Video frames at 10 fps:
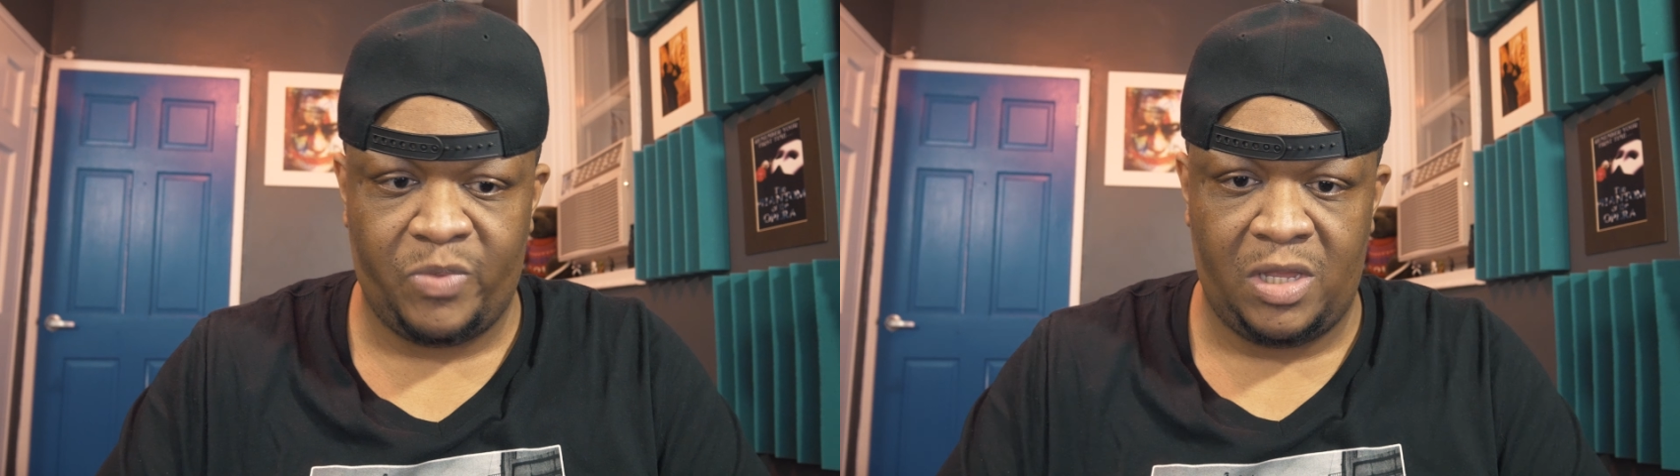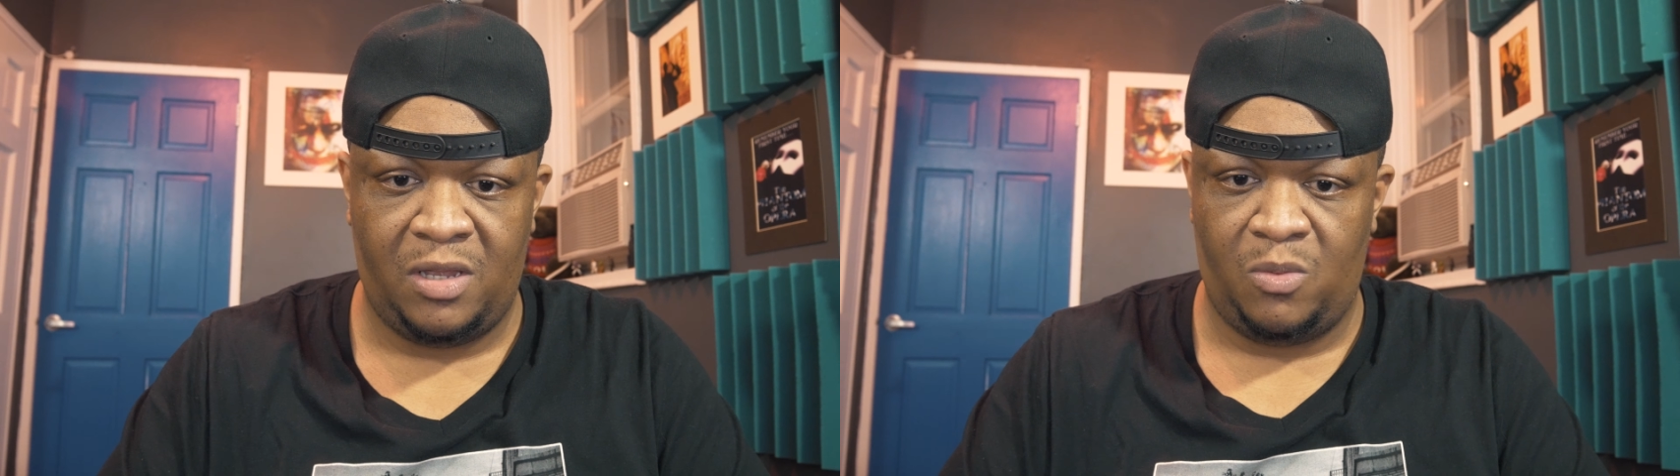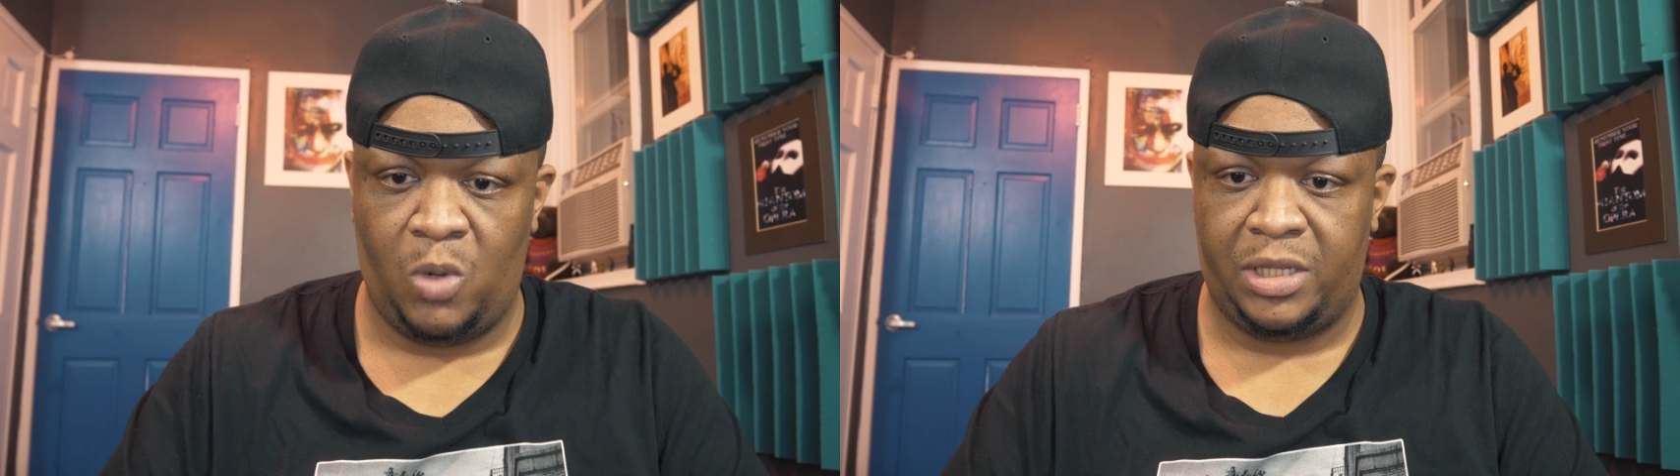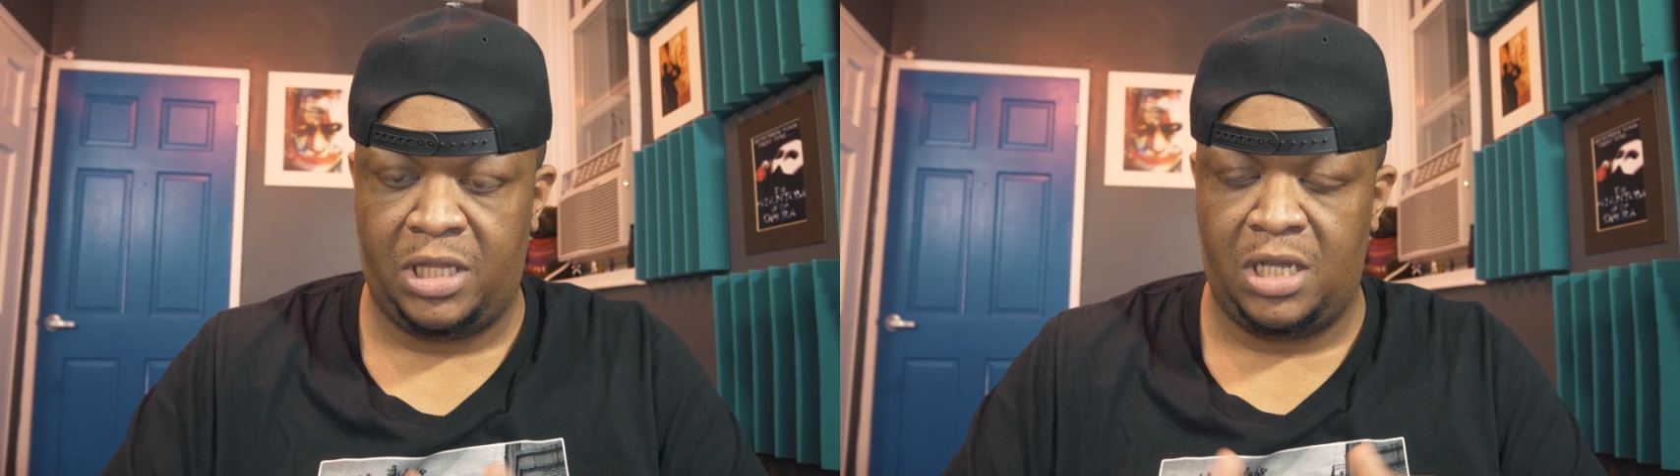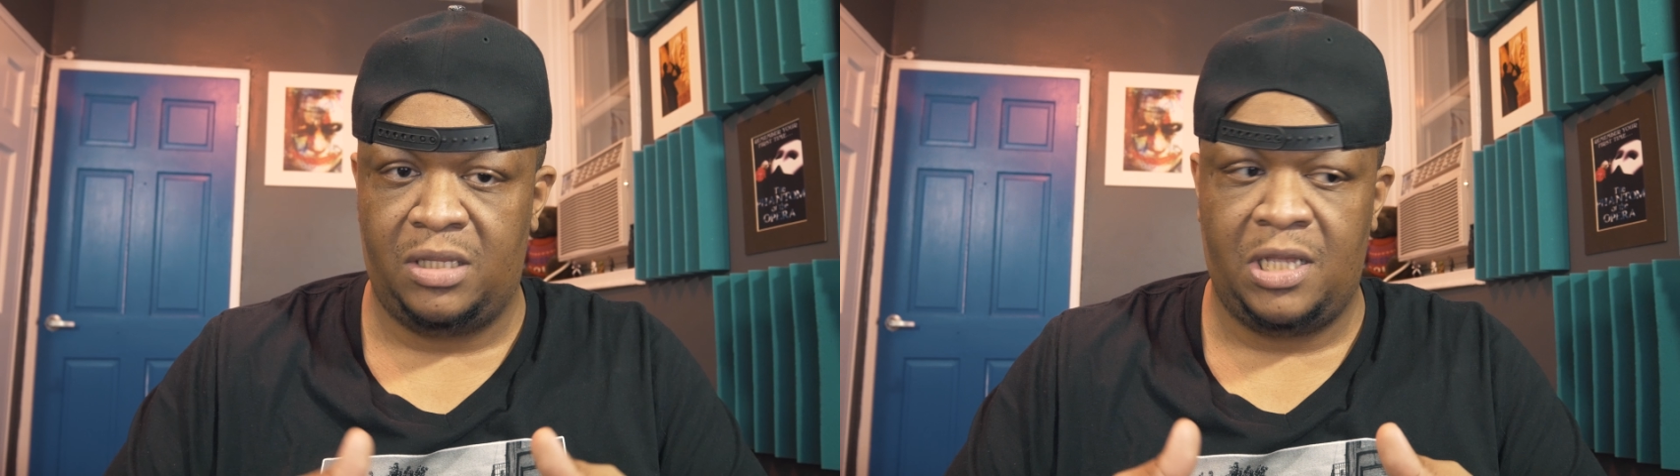
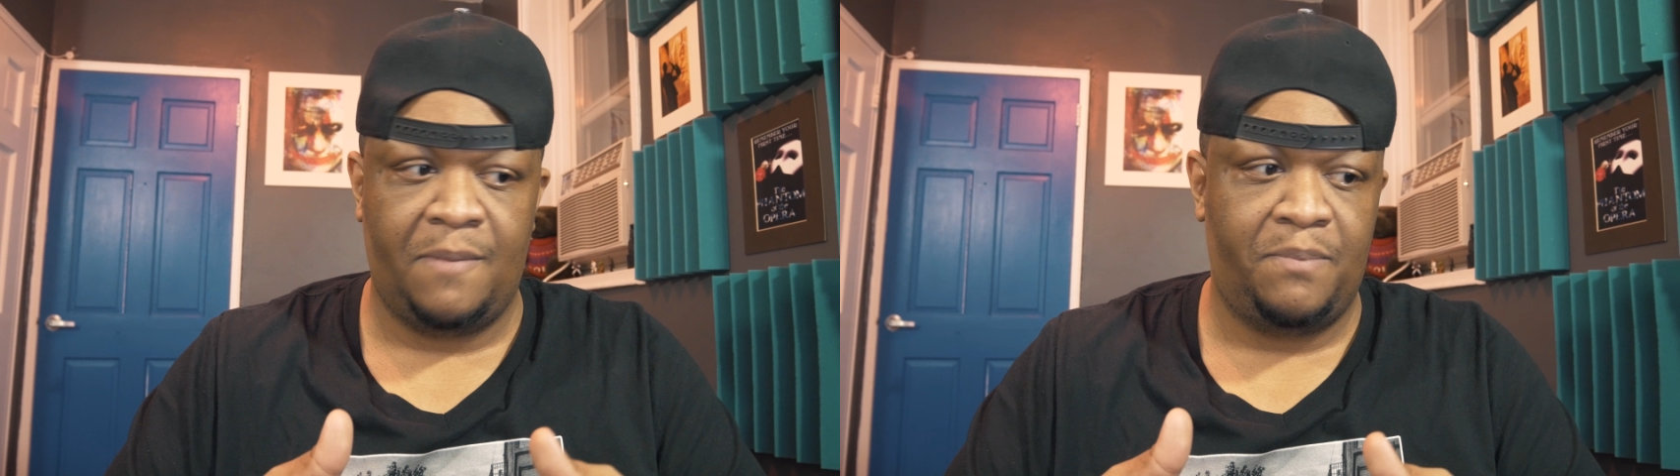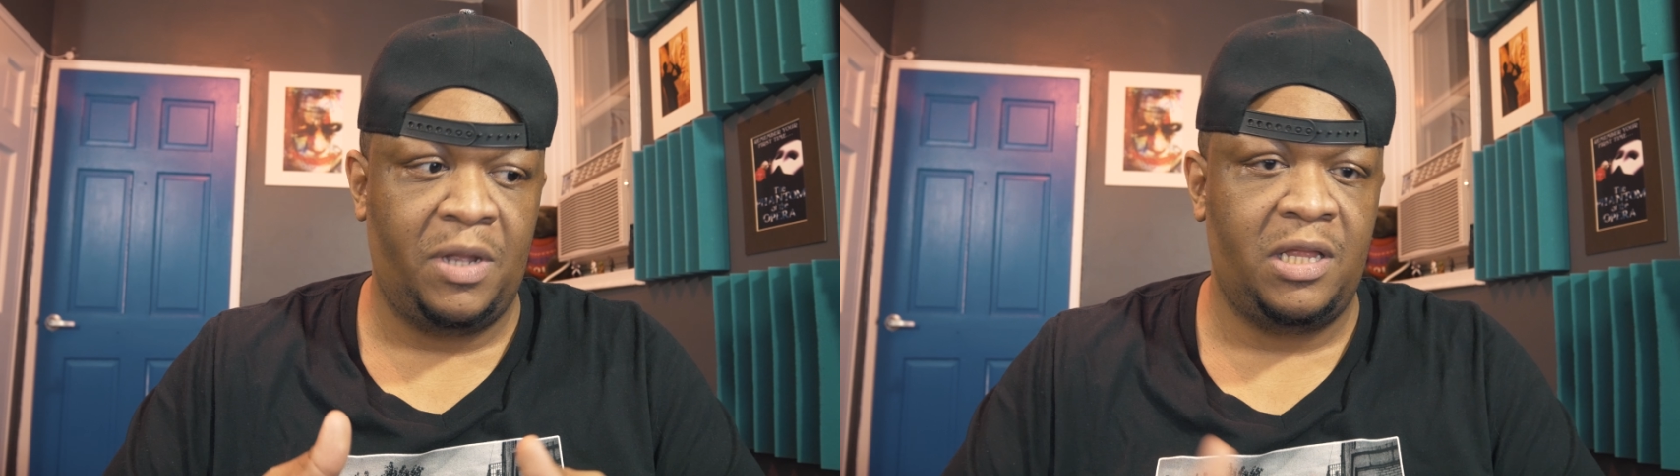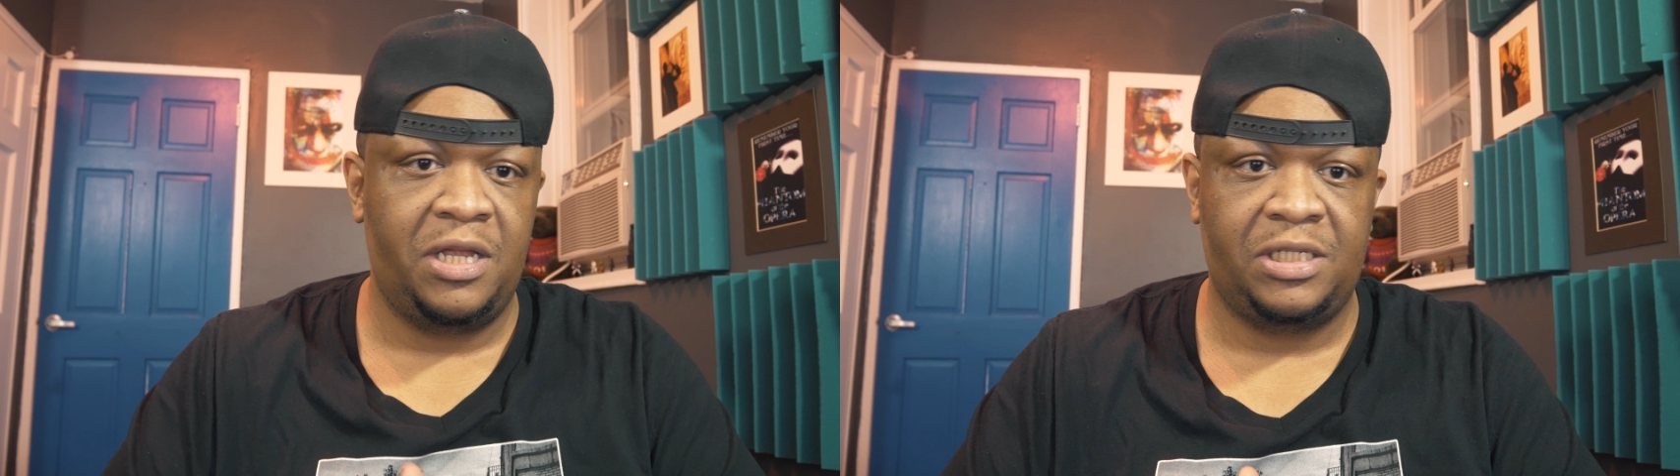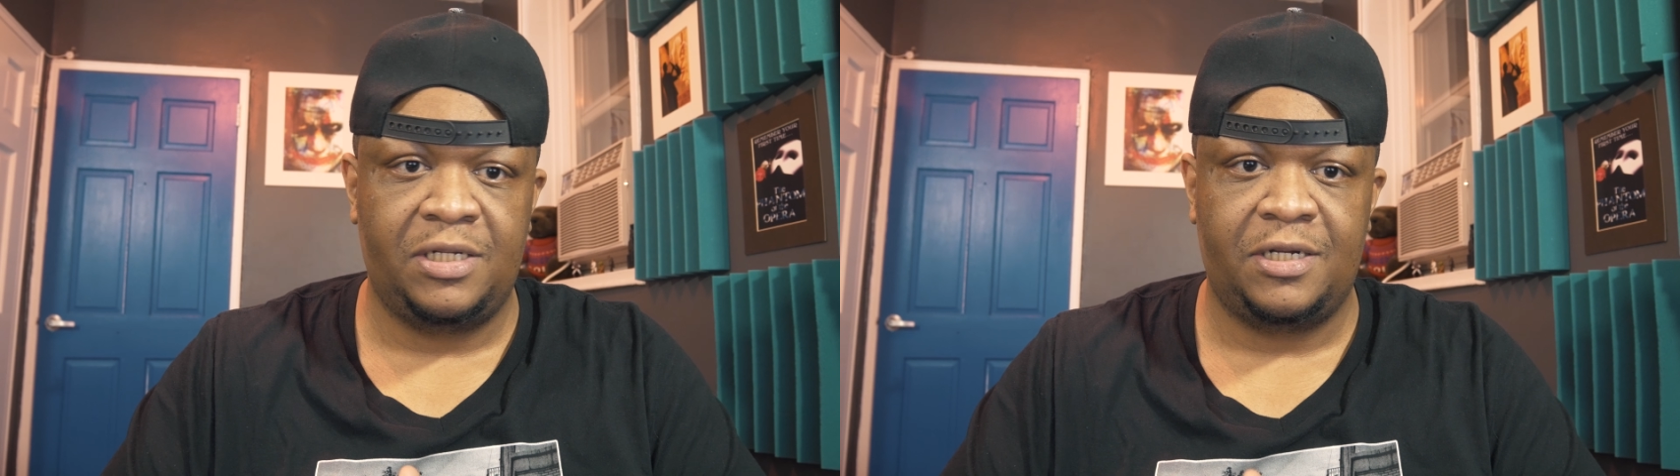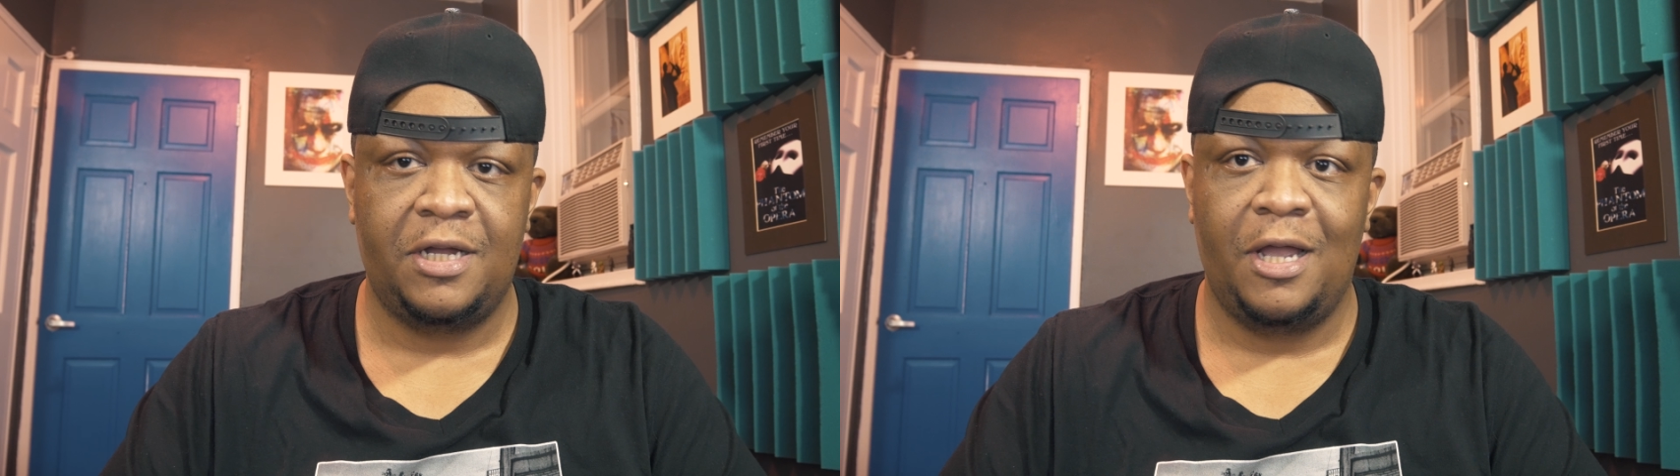The ability
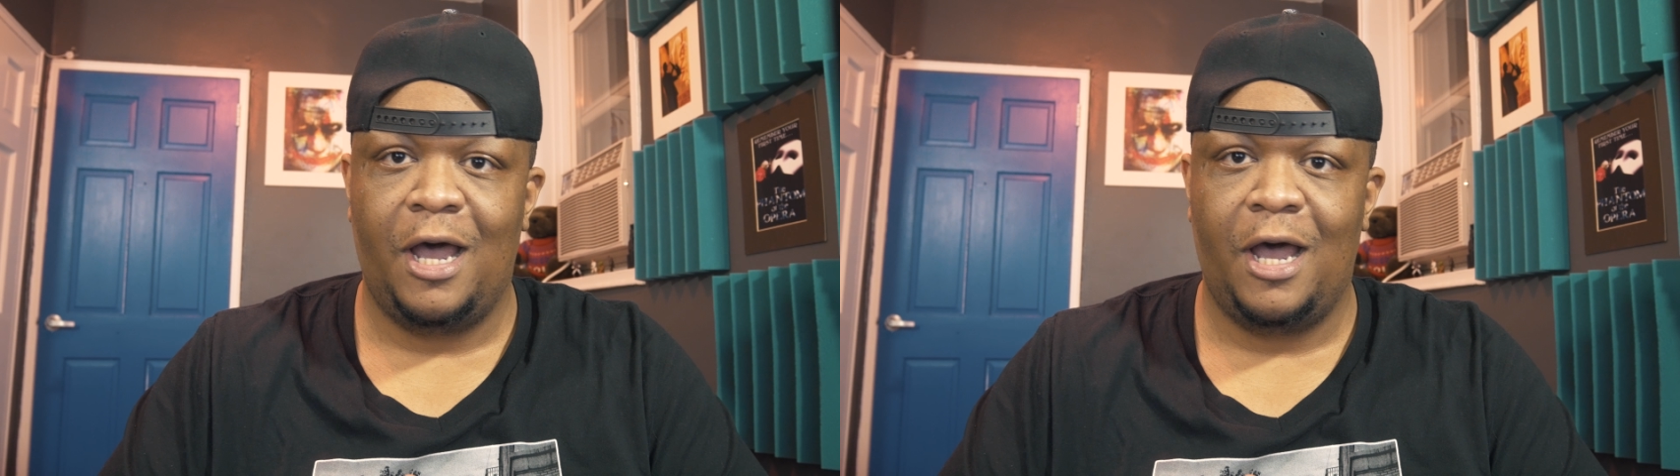to